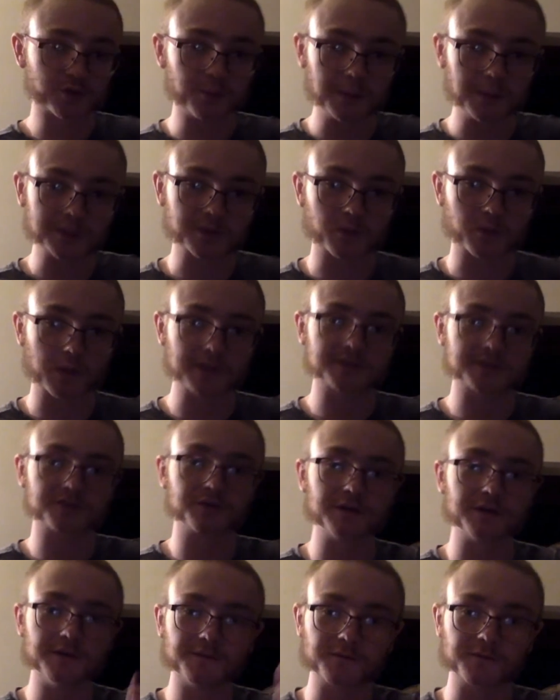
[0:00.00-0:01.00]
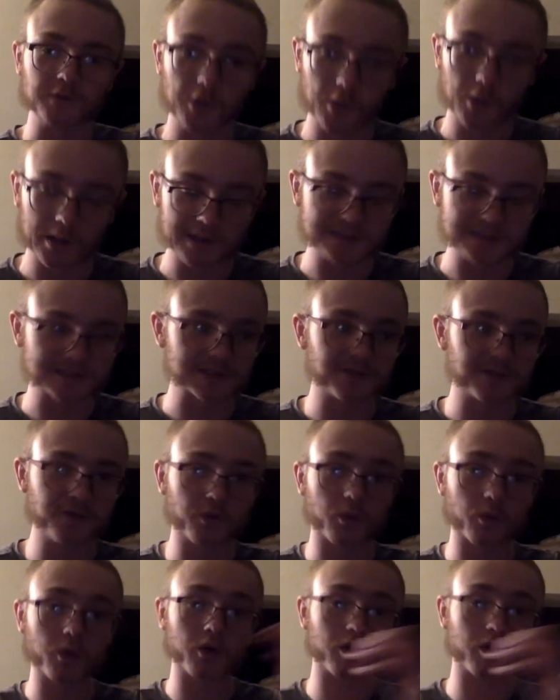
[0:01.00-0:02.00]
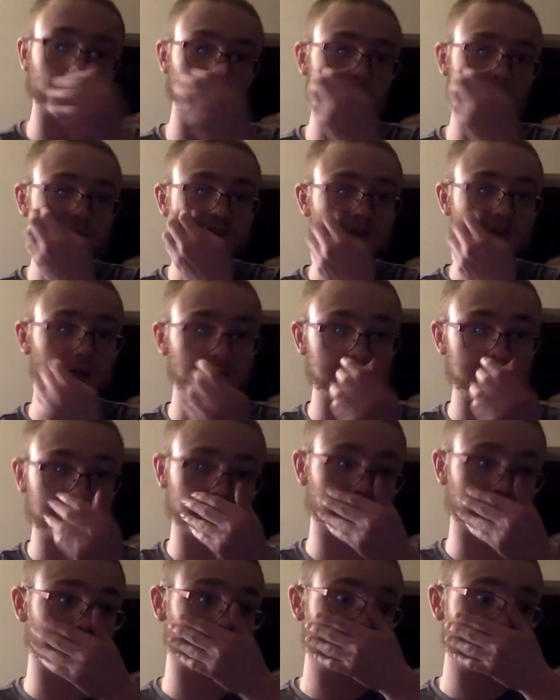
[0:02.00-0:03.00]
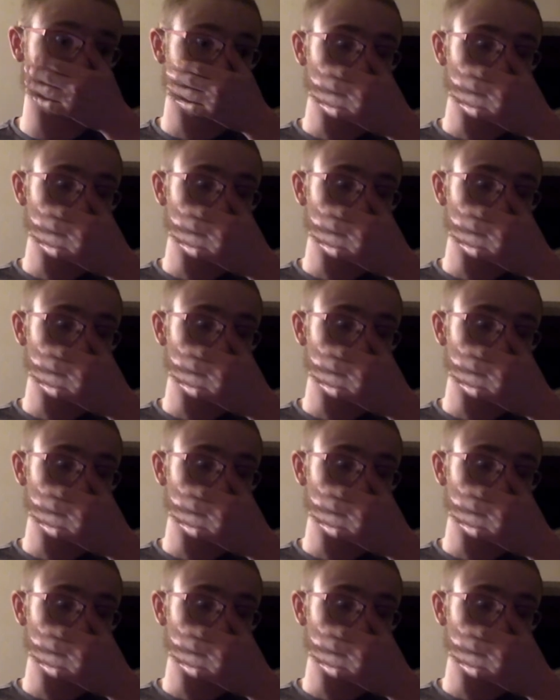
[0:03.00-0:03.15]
much Western influence in the world in China.